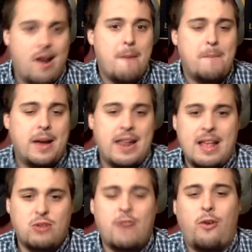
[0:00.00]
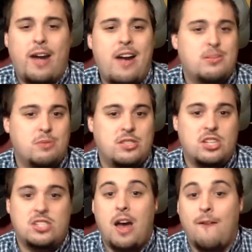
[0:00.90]
But Trevor Harris was
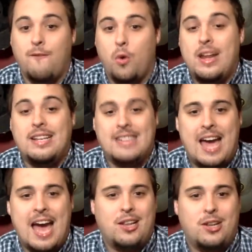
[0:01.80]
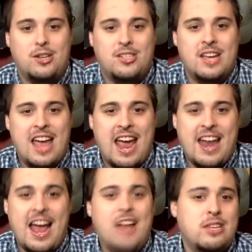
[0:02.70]
just avoiding tacklers and
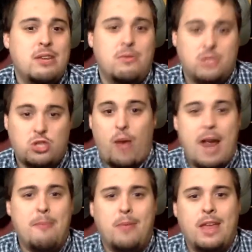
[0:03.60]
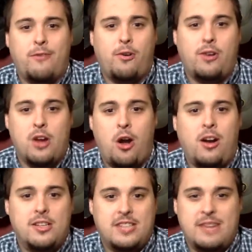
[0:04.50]
actually scrambling for
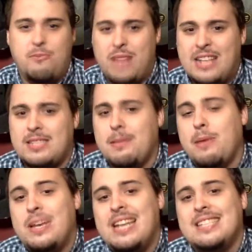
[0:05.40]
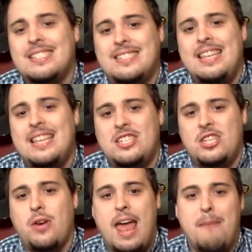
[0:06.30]
yards. And that's something we didn't see this year
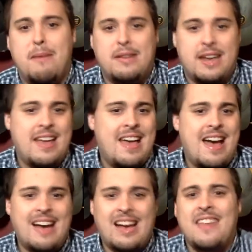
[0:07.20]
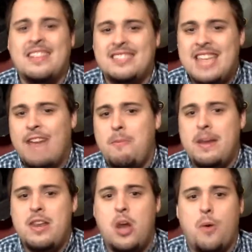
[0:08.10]
in Edmonton. A guy that's never been
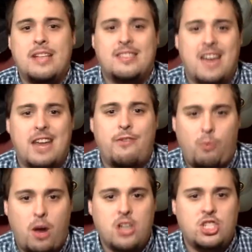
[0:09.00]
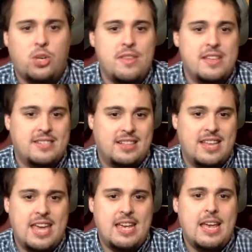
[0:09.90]
known as kind of a rusher in this
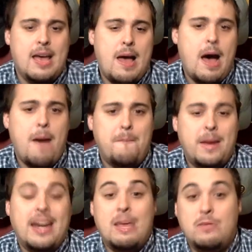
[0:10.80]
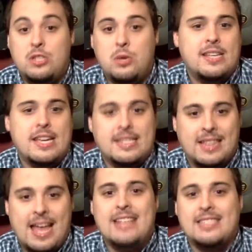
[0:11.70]
league, uh, but he was using his
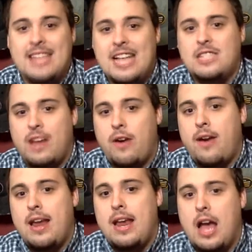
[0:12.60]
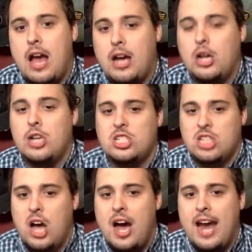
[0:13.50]
legs, and that's very a good
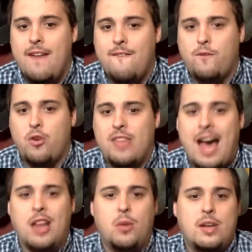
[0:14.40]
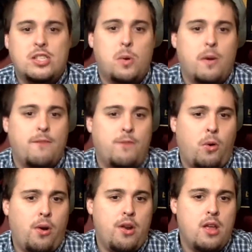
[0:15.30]
sign for the Alouettes going
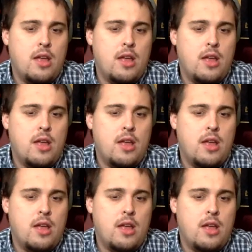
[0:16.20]
forward.